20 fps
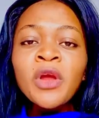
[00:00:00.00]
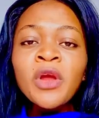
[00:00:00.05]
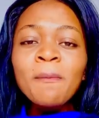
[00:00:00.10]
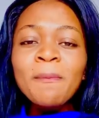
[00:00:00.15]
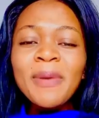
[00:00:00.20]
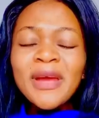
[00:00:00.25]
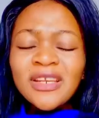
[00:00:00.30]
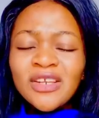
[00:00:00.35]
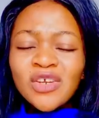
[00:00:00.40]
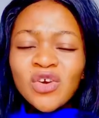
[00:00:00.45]

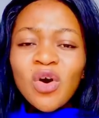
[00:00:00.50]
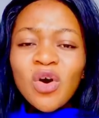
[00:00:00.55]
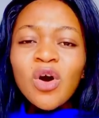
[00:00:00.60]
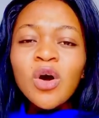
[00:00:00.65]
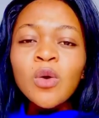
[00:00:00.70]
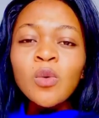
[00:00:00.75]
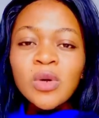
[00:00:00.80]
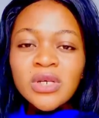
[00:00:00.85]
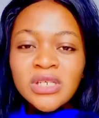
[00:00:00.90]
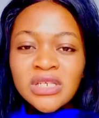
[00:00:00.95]
But
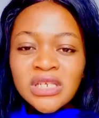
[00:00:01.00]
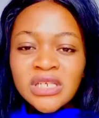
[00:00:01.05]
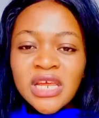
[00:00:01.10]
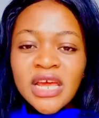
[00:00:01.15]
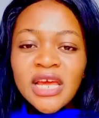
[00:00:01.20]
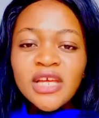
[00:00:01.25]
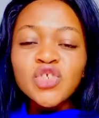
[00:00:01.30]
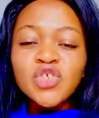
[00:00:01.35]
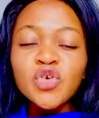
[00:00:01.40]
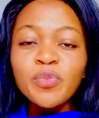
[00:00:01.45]
God was
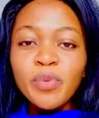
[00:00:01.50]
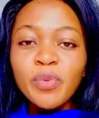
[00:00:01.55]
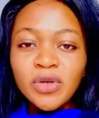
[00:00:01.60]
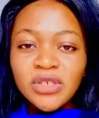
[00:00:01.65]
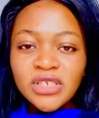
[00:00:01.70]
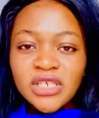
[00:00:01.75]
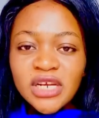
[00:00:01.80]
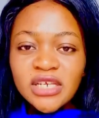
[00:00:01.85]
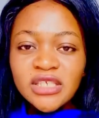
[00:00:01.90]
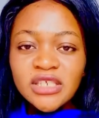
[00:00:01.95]
there
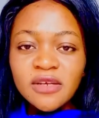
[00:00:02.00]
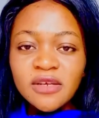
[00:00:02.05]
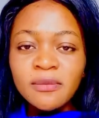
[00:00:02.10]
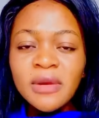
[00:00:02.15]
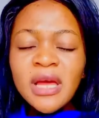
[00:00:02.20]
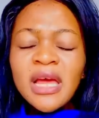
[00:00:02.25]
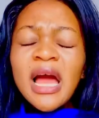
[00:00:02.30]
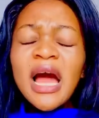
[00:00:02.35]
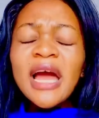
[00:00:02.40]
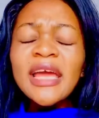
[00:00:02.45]
protect him.
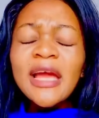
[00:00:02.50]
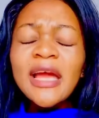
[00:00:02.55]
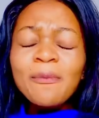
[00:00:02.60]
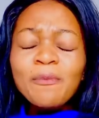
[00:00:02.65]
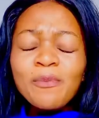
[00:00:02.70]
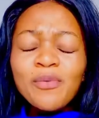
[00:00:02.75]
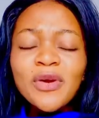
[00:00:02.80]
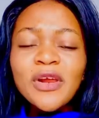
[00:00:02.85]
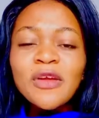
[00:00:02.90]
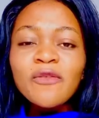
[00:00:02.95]
I am
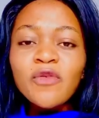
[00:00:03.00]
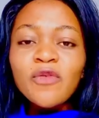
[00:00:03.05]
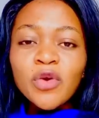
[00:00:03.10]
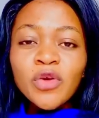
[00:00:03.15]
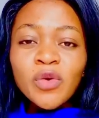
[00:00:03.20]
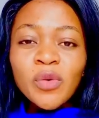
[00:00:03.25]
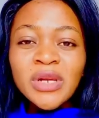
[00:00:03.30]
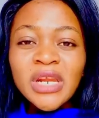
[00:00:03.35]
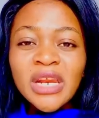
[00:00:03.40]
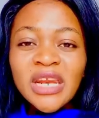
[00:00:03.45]
praying for
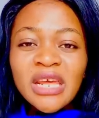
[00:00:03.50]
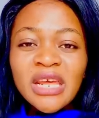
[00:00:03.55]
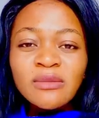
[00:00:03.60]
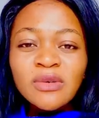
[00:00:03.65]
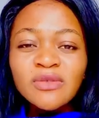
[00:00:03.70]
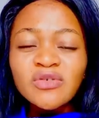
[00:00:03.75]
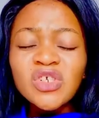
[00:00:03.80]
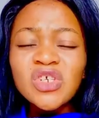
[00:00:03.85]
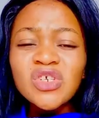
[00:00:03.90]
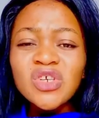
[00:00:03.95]
you in the name
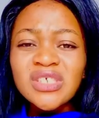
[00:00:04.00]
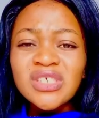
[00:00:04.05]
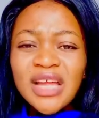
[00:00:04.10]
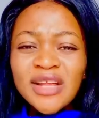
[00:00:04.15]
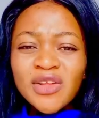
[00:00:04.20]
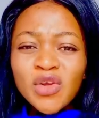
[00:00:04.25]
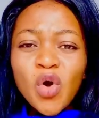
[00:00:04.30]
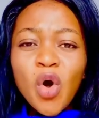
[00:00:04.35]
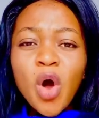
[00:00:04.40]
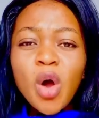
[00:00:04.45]
of Jesus
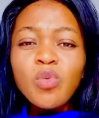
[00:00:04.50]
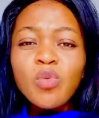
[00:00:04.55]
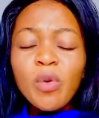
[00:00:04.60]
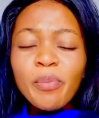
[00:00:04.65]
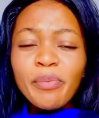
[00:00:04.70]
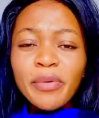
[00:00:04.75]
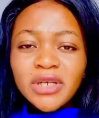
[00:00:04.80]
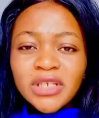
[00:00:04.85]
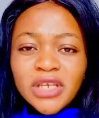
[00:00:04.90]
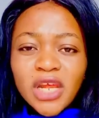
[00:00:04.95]
that God will
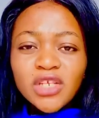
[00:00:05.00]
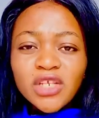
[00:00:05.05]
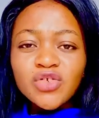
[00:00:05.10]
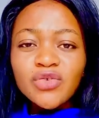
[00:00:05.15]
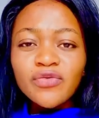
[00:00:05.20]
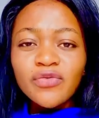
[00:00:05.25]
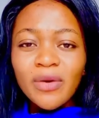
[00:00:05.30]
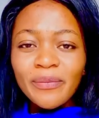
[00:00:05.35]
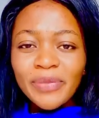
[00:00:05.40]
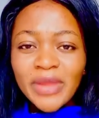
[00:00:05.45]
protect
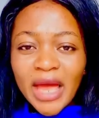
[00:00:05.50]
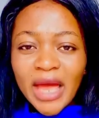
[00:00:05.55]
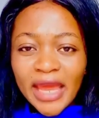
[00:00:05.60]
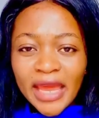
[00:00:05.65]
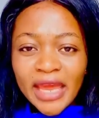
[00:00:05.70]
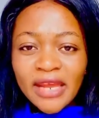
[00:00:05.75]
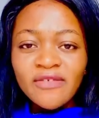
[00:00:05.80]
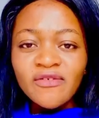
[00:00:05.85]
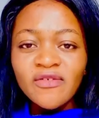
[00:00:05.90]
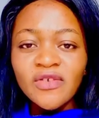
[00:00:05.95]
you from that
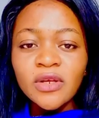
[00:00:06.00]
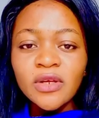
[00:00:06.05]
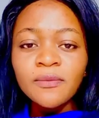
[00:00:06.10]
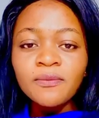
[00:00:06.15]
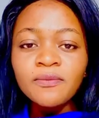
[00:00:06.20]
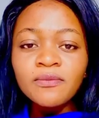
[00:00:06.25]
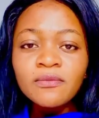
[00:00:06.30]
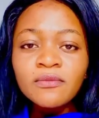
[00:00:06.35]
envy.